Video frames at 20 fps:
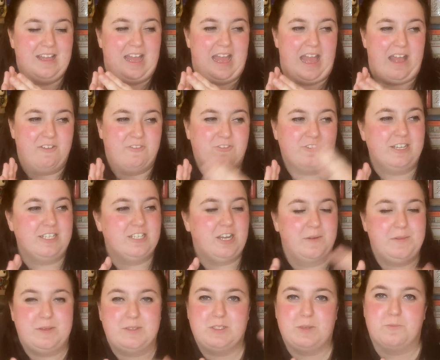every
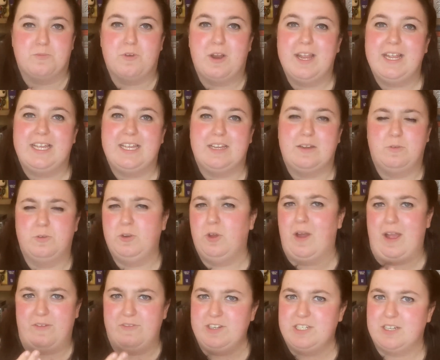time there was a break, well, not
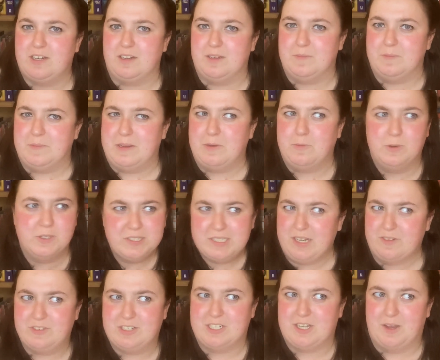every time, it wasn't
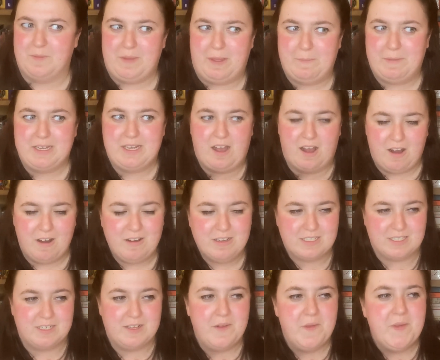every time, that made it
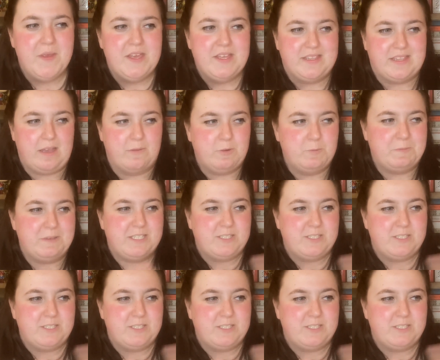harder, there would be